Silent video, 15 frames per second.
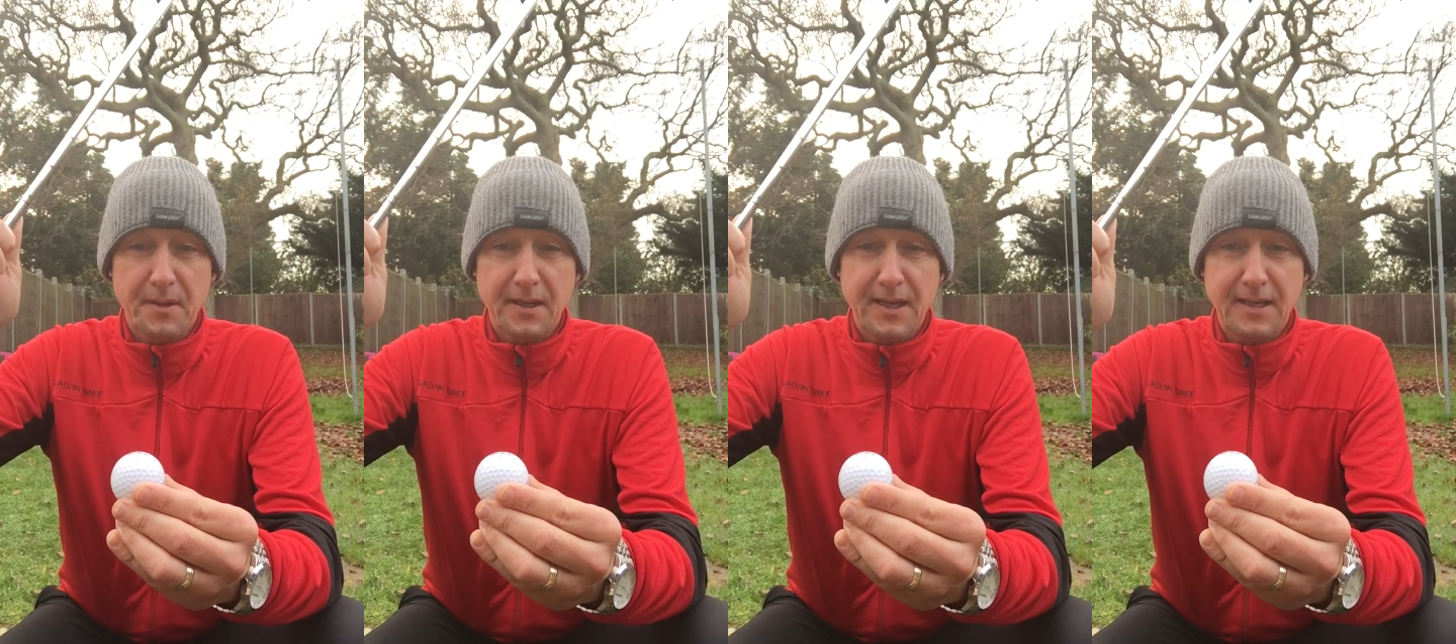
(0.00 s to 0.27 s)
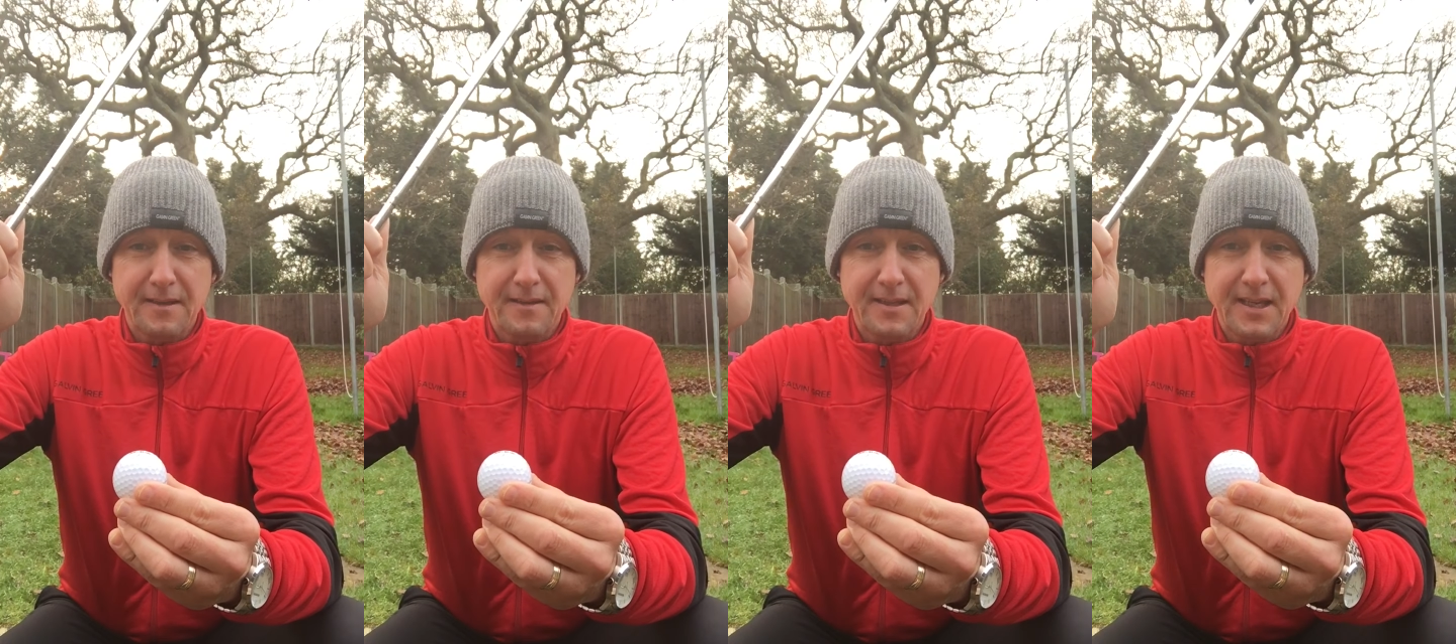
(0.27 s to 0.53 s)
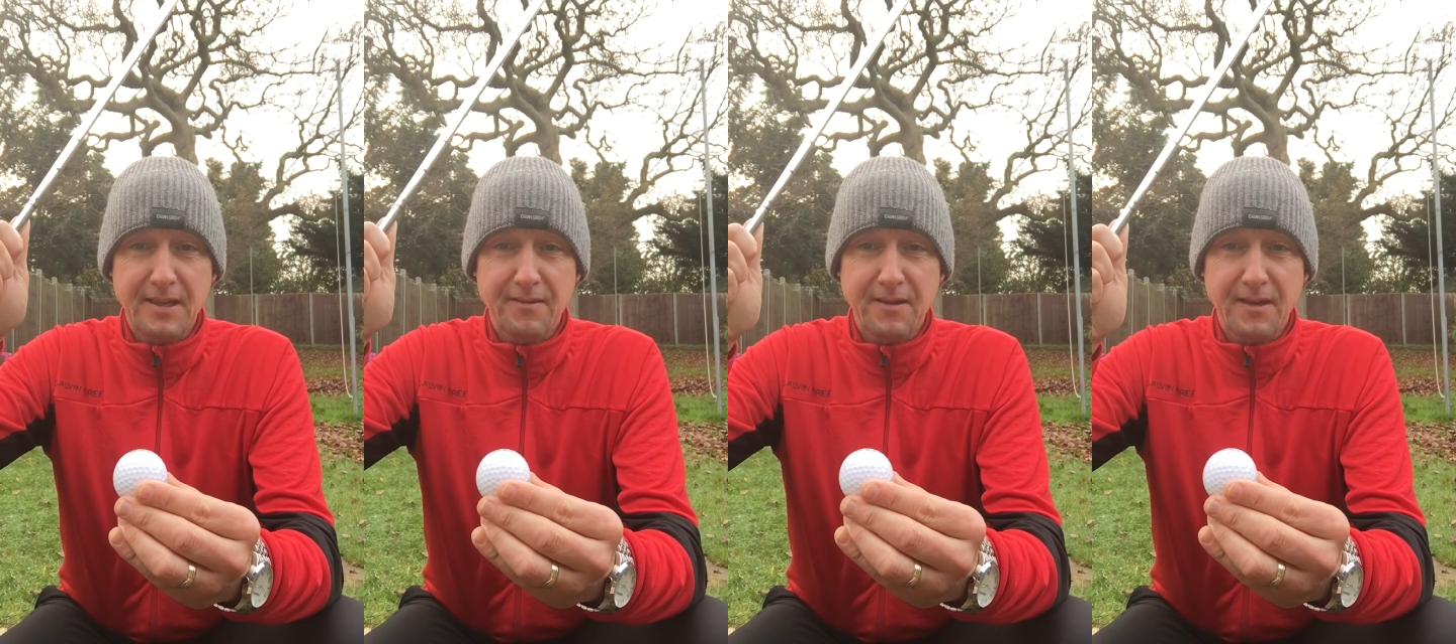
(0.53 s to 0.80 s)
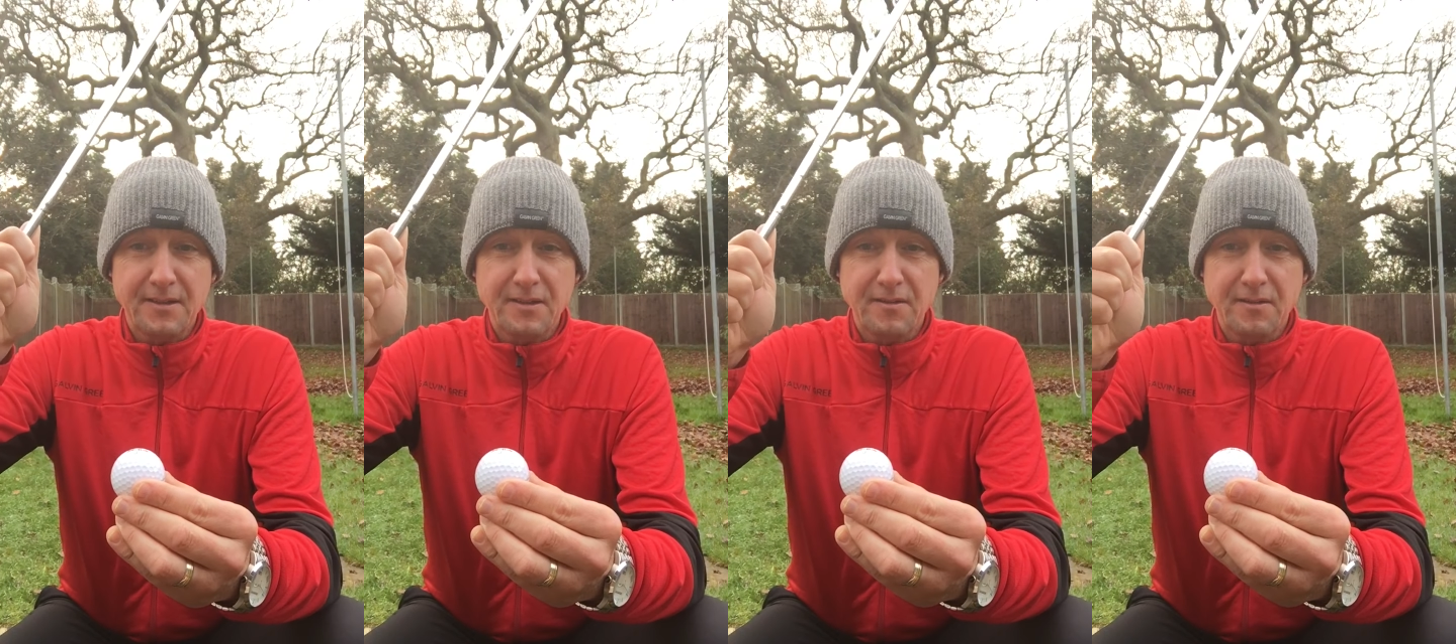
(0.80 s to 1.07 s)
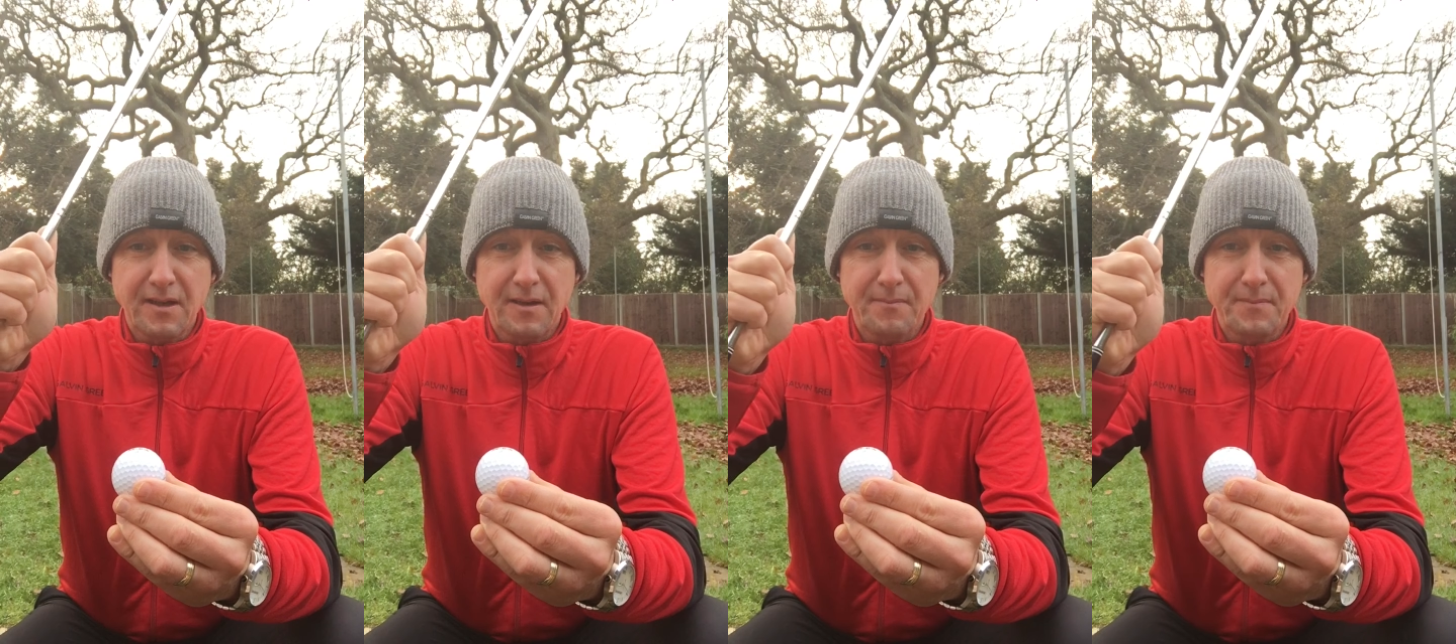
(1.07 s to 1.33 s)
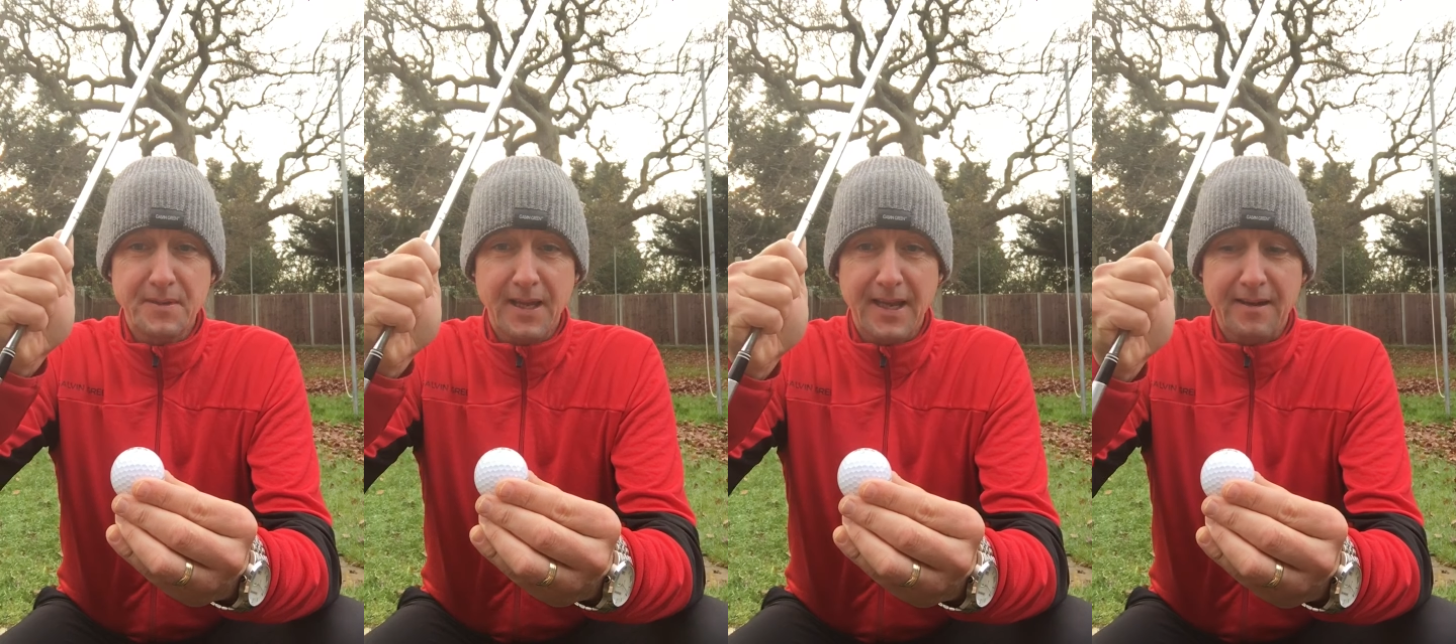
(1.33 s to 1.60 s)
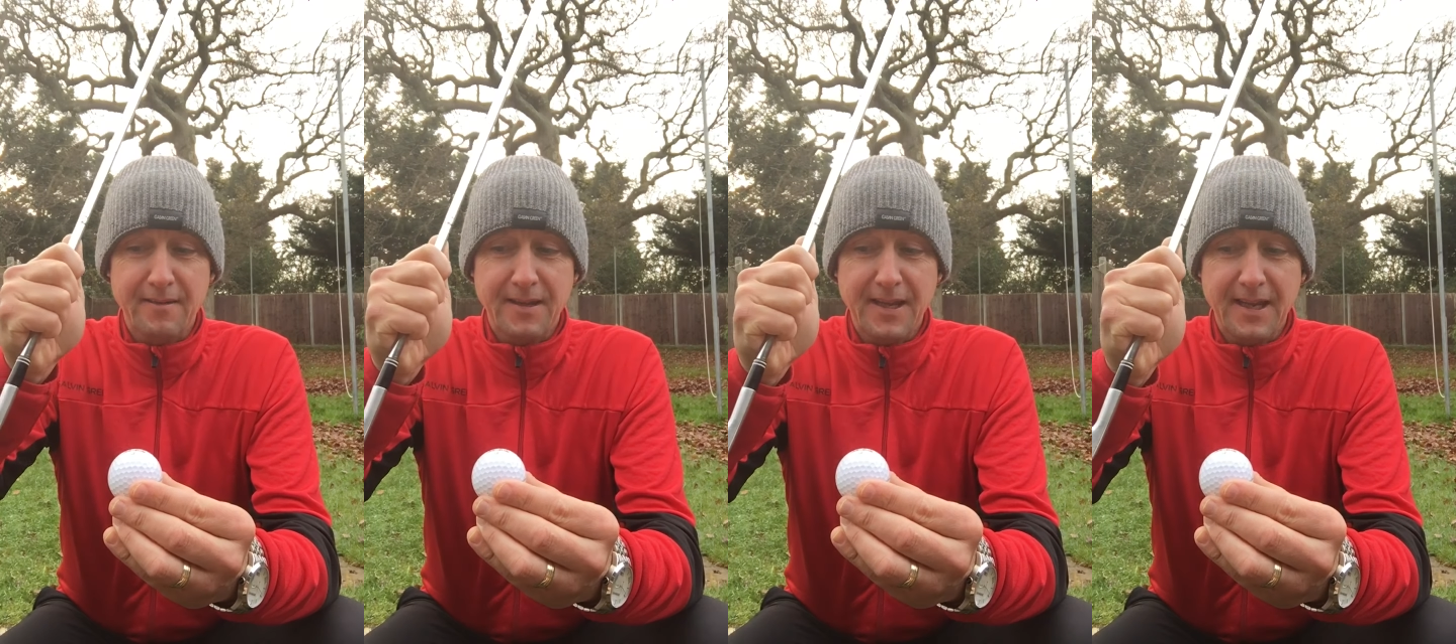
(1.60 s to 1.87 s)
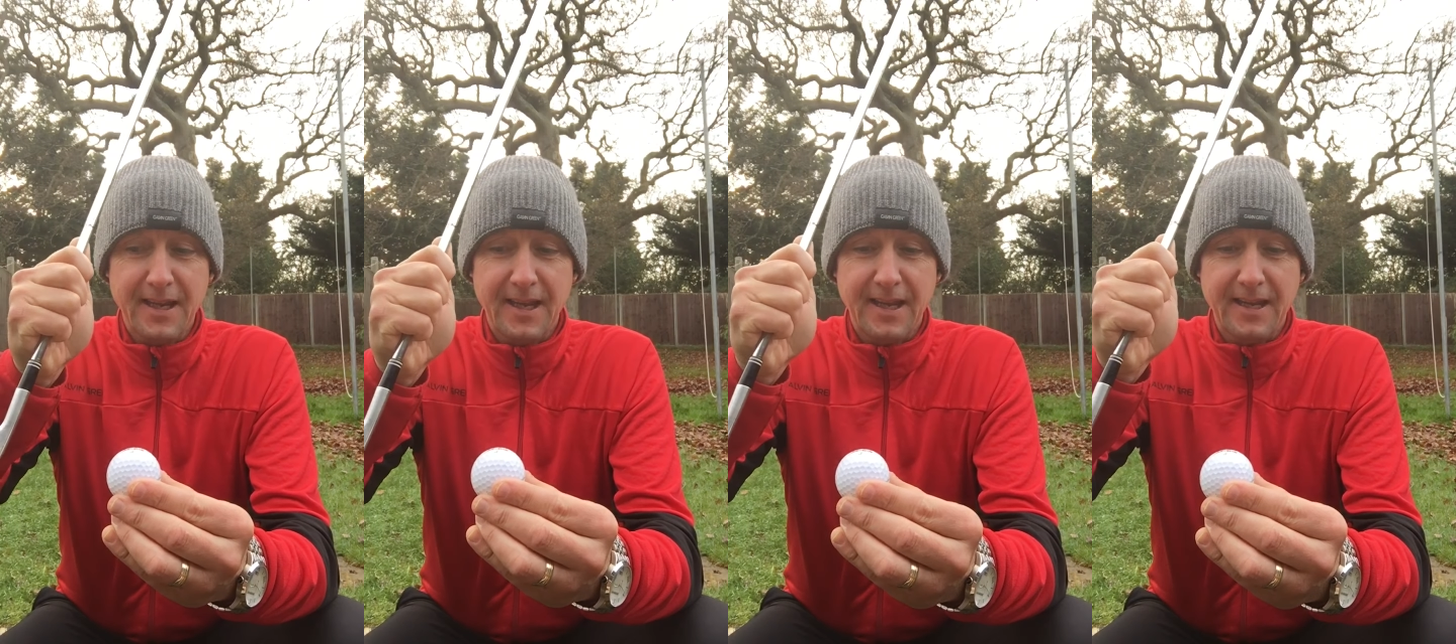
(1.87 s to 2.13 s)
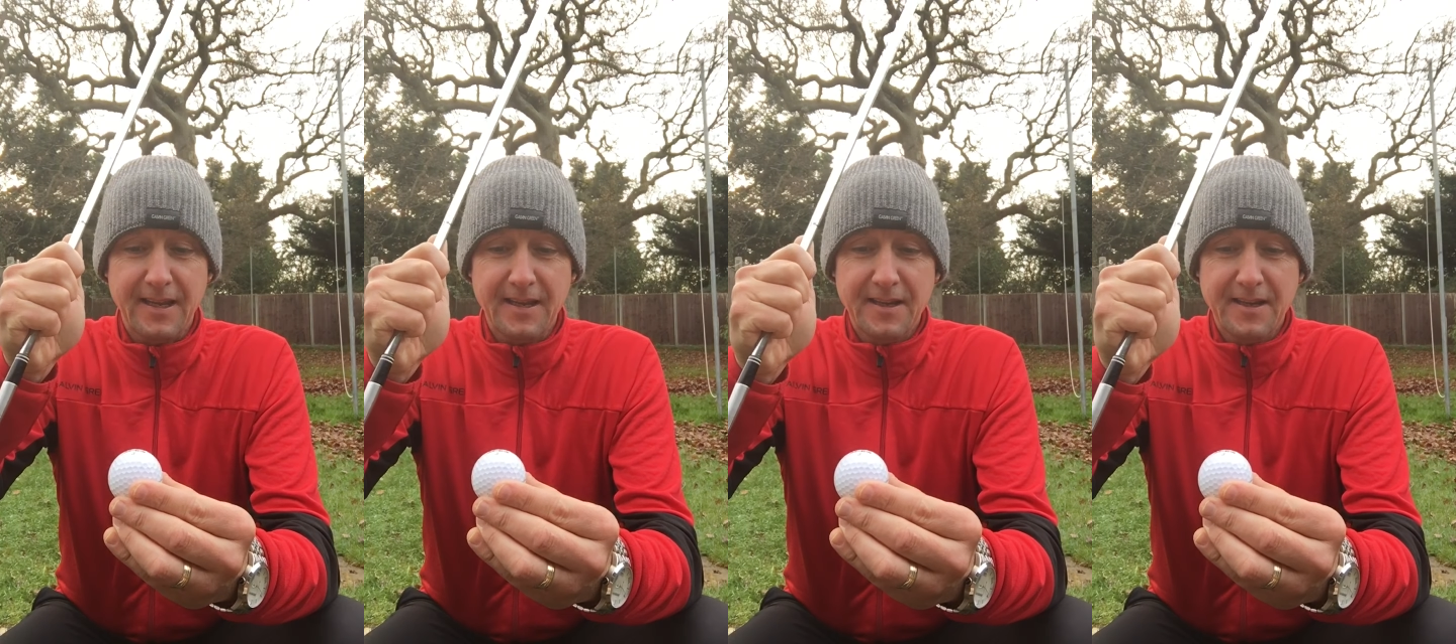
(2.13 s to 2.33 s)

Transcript: in theory, as you come down here,